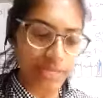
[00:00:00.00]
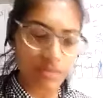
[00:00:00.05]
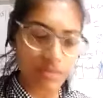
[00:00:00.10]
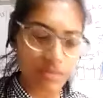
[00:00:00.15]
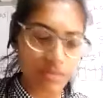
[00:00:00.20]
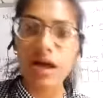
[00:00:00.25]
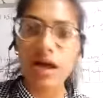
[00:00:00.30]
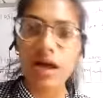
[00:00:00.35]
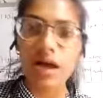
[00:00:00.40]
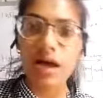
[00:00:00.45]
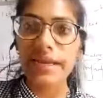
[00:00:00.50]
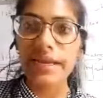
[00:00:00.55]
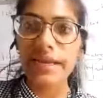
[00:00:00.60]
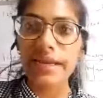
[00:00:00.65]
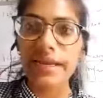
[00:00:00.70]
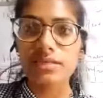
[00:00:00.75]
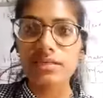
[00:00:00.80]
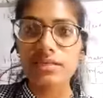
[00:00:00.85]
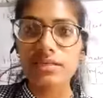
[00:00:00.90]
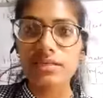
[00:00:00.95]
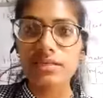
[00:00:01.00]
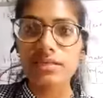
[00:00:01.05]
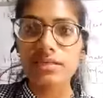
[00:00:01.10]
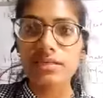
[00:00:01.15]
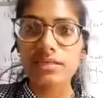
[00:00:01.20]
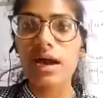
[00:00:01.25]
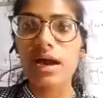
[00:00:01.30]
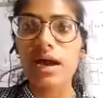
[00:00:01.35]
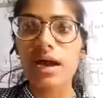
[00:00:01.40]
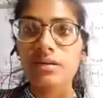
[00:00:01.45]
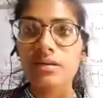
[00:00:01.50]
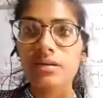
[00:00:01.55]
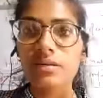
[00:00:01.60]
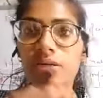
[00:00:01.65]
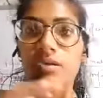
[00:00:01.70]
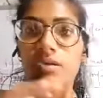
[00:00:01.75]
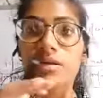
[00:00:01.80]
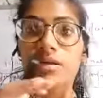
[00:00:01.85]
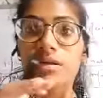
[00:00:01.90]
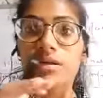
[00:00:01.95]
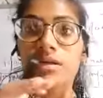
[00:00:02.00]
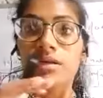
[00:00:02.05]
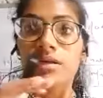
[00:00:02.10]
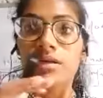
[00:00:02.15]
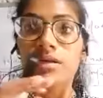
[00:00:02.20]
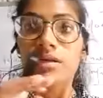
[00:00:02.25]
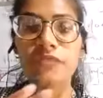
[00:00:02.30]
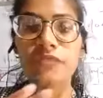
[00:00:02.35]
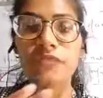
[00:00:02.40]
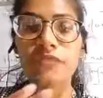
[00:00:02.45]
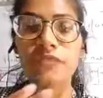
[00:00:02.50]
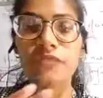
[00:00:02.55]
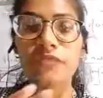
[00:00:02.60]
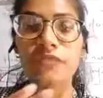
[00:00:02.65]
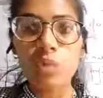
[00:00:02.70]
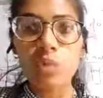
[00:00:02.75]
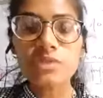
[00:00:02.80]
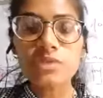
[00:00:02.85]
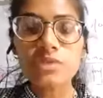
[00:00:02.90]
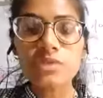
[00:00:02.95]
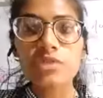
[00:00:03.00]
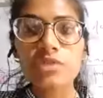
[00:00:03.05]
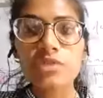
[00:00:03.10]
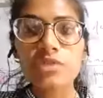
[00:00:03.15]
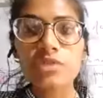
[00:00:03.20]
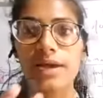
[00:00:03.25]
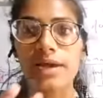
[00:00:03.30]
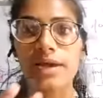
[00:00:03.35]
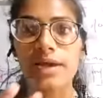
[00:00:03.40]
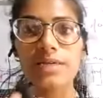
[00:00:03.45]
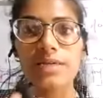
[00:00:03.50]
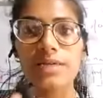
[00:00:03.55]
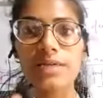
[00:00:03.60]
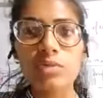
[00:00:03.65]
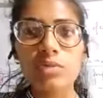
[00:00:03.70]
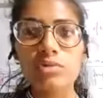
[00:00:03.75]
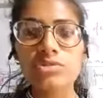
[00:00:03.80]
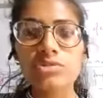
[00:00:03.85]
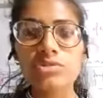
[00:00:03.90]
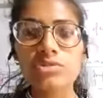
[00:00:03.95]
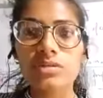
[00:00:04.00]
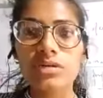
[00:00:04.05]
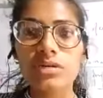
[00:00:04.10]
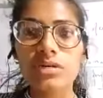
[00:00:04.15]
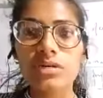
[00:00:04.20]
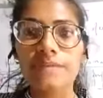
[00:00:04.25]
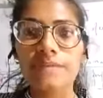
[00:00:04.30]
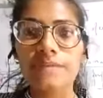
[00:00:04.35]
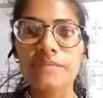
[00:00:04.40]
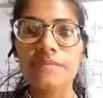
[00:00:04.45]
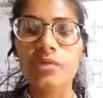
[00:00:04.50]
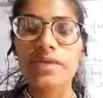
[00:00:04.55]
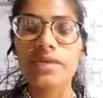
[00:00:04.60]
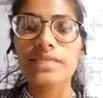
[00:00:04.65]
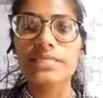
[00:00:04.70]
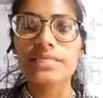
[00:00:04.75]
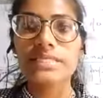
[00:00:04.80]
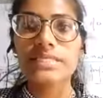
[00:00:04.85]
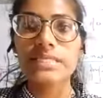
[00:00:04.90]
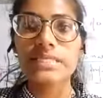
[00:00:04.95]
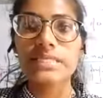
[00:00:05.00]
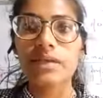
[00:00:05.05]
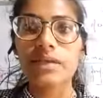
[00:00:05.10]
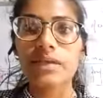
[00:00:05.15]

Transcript: are fruits which are almost, we can say,